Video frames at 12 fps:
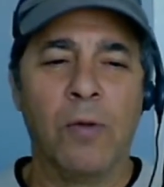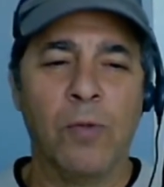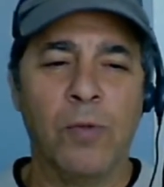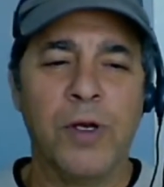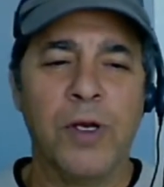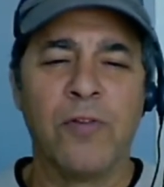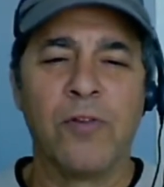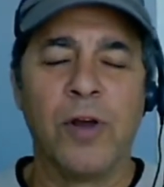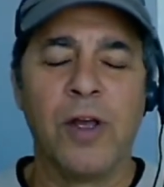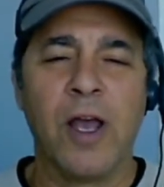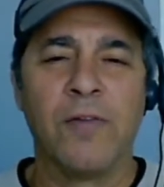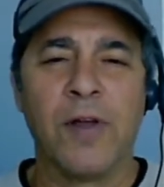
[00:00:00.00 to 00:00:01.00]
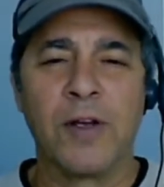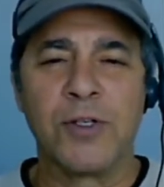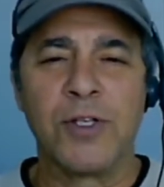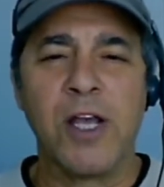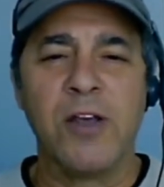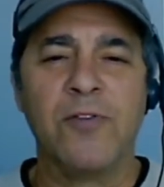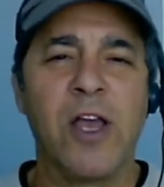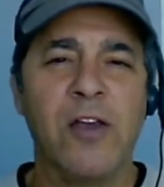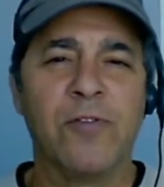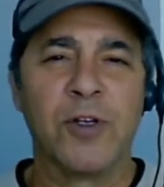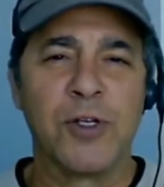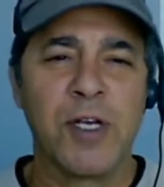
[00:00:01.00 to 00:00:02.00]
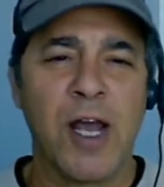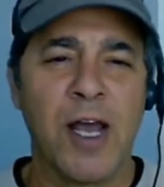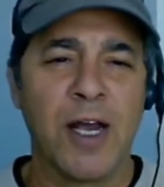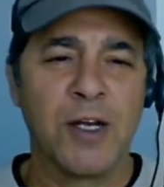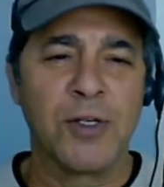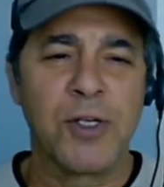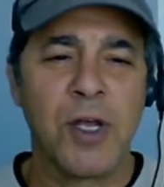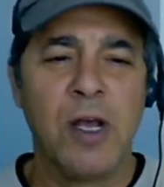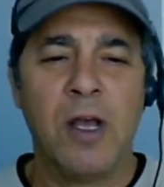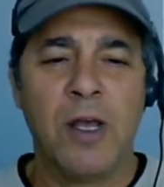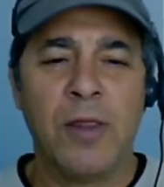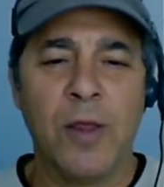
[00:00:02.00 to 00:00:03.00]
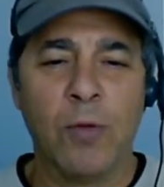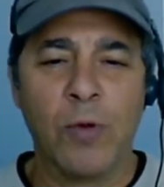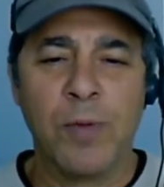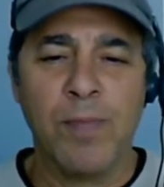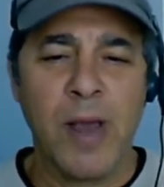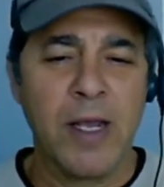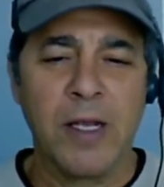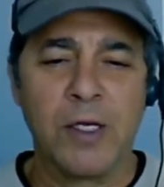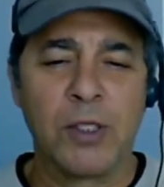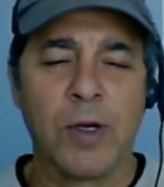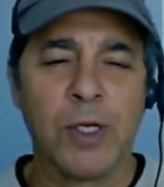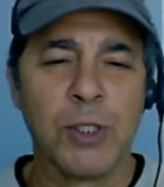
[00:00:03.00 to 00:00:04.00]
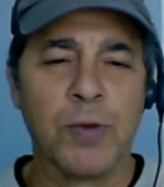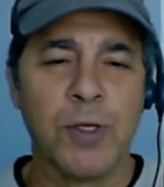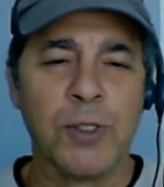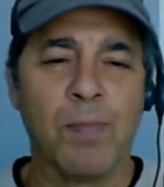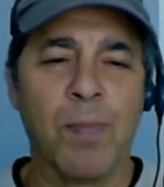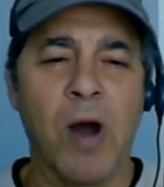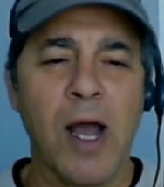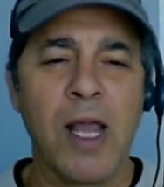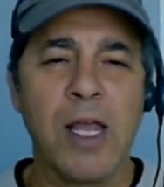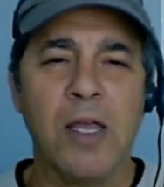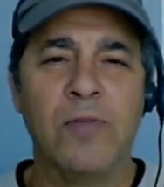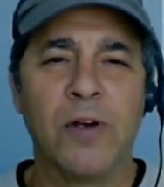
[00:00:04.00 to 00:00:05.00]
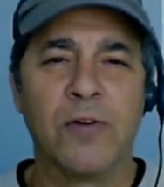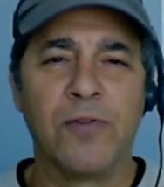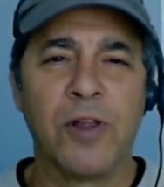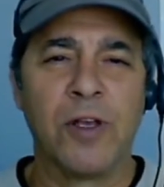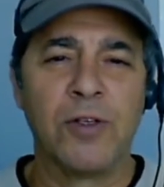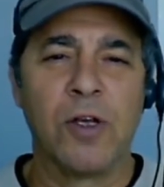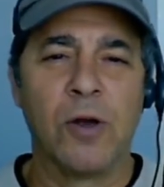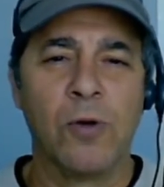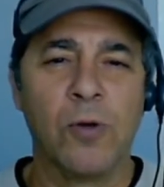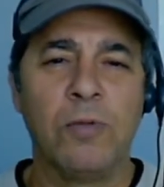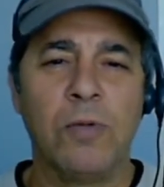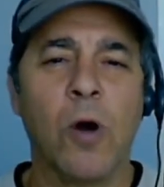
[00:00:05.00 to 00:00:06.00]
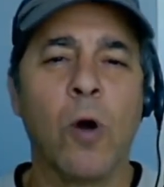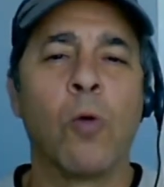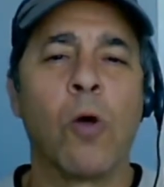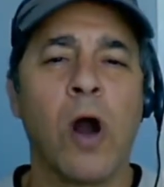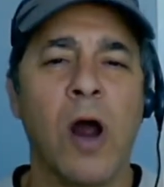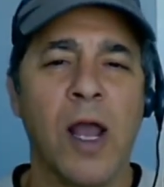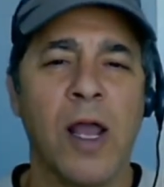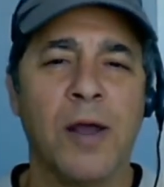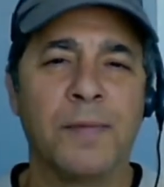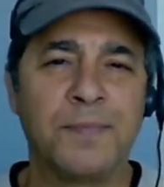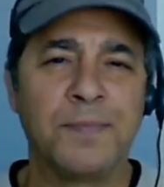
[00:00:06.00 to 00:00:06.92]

we definitely have that safe haven status that would make treasuries a buy even if things go awry.